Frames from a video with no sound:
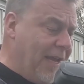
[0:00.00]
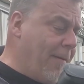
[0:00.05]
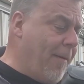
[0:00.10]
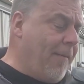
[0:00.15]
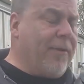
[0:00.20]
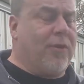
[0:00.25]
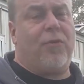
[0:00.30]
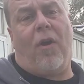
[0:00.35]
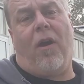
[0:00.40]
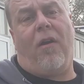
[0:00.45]
up
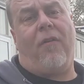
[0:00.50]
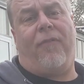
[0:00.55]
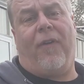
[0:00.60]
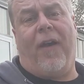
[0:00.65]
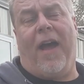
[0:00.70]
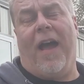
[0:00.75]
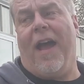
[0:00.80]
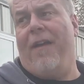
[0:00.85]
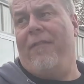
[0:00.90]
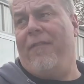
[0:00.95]
at
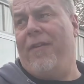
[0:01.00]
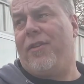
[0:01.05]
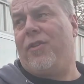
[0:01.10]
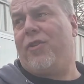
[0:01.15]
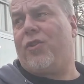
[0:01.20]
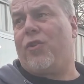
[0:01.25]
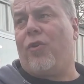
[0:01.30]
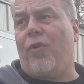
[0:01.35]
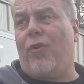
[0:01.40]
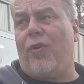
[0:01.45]
12.5, it
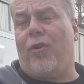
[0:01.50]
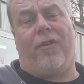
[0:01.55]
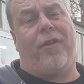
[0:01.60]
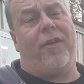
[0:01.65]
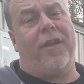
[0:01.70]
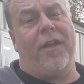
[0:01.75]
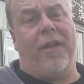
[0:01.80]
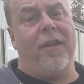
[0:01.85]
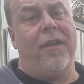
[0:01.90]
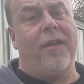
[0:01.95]

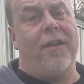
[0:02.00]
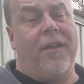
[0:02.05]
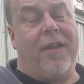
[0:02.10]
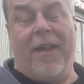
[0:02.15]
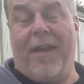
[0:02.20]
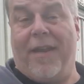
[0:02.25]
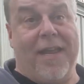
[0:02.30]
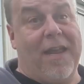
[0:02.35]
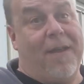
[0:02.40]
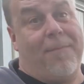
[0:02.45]
certainly
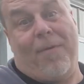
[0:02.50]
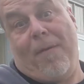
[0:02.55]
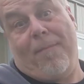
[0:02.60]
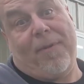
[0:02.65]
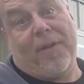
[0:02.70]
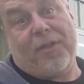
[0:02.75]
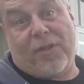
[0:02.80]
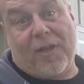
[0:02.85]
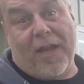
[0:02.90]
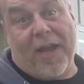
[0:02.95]
can keep up
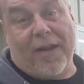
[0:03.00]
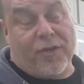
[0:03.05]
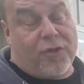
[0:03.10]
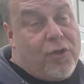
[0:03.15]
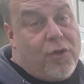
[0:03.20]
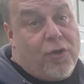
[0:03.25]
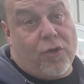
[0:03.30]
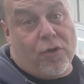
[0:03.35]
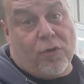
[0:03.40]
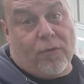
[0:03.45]
at
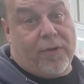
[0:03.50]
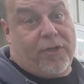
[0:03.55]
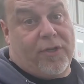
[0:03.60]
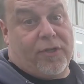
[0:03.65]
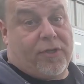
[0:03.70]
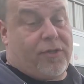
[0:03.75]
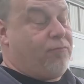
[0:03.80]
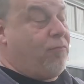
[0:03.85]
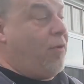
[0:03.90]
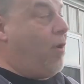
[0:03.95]
10.2, which
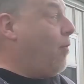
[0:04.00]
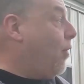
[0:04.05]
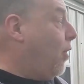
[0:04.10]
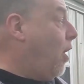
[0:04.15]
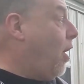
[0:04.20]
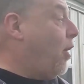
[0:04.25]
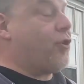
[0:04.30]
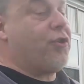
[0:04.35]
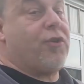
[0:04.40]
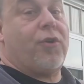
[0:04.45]
is what we're
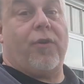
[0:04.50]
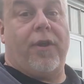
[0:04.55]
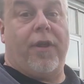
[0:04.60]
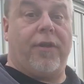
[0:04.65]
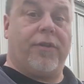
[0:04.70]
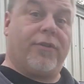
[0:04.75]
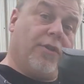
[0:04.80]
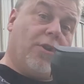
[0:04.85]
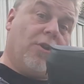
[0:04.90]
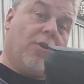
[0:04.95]
all
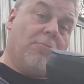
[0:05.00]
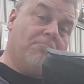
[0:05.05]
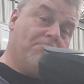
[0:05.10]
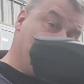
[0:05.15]
shooting. So,